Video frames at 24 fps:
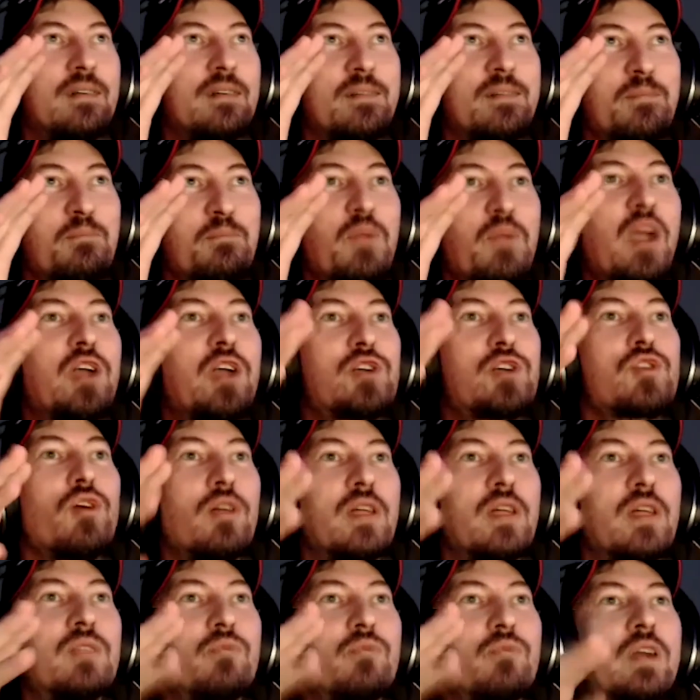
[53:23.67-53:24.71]
make sure
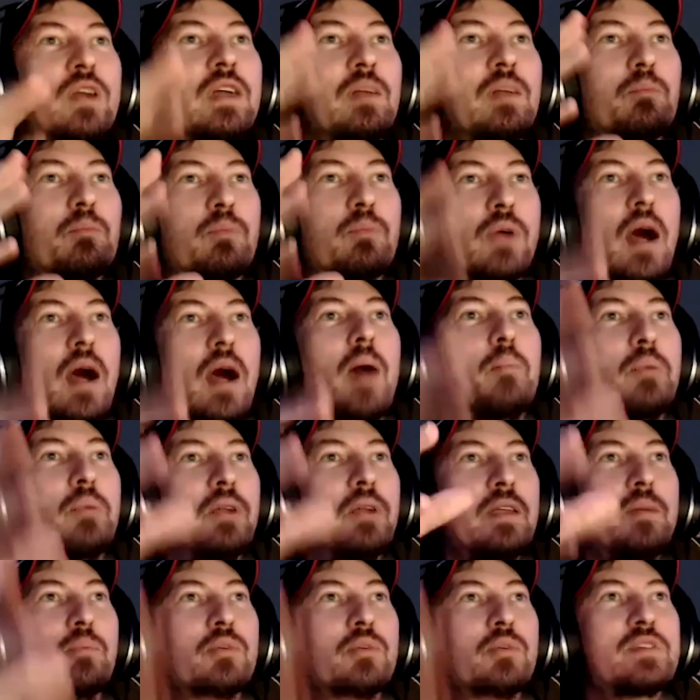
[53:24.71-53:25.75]
that we can
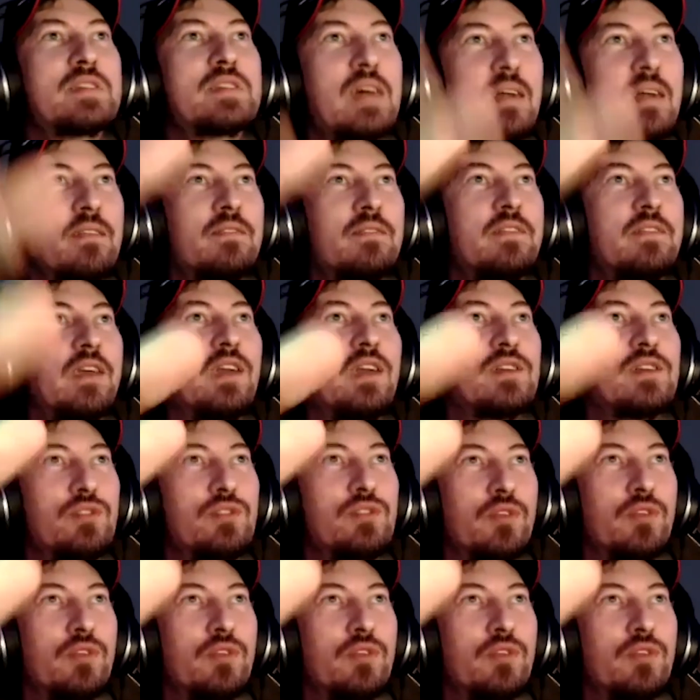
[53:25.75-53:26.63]
properly present things to the